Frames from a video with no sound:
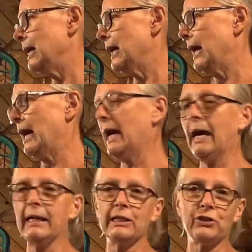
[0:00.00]

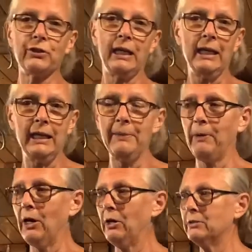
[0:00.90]
and a zucchini
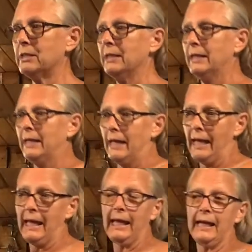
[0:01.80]
boat,
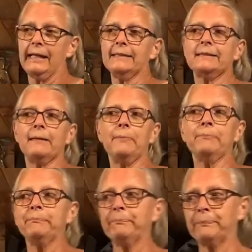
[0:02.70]
and
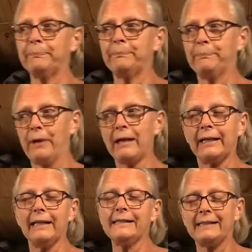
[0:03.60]
some
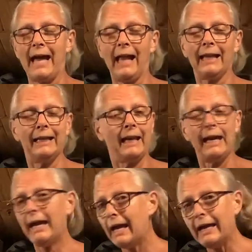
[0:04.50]
broccoli salad,
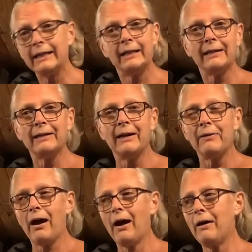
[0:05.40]

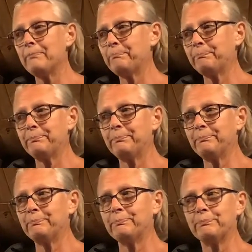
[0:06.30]
and
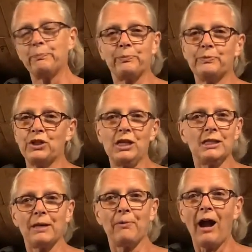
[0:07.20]

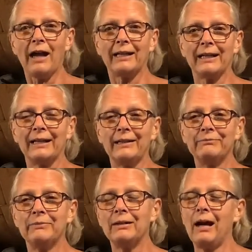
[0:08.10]
cheesy broccoli.
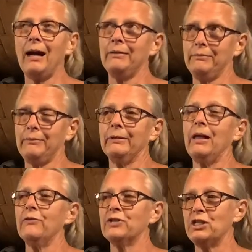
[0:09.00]
I
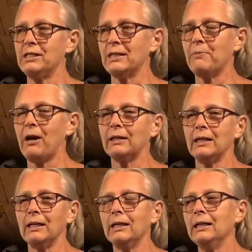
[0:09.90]
love cheesy
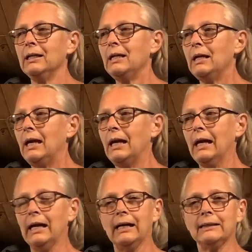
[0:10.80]
broccoli.
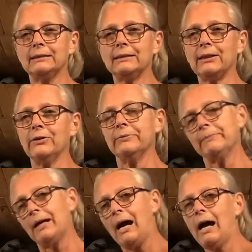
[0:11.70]
And so
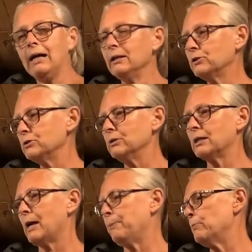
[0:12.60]
I'll do a
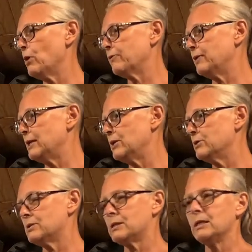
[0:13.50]
couple more
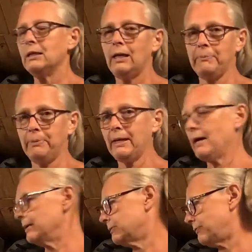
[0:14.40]
videos, but
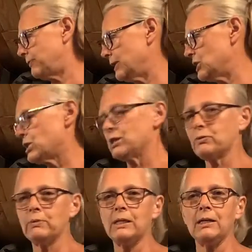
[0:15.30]
I'll finish
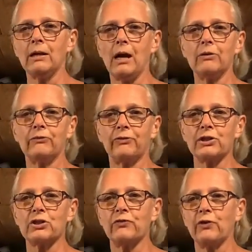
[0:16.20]
this one here out
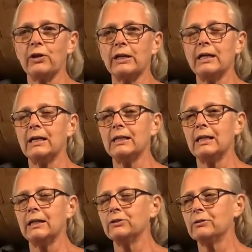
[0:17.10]
first for you, and
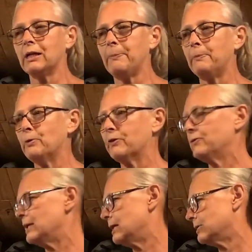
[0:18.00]
then I'll do a couple more
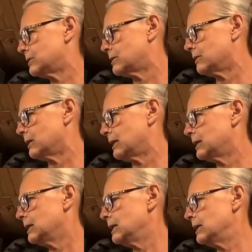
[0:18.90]
videos so that
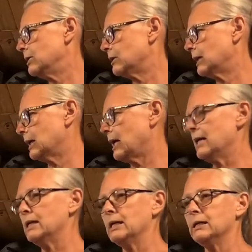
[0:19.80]
you can
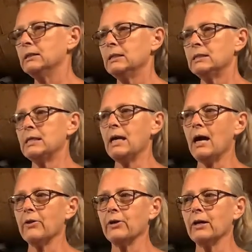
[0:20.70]
kind of see
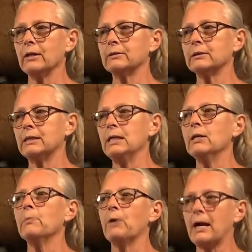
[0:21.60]
how the
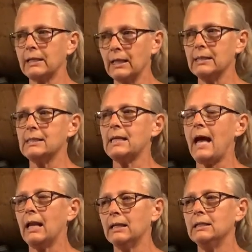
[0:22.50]
keto broccoli
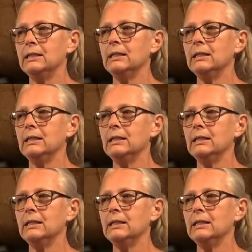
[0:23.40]
salad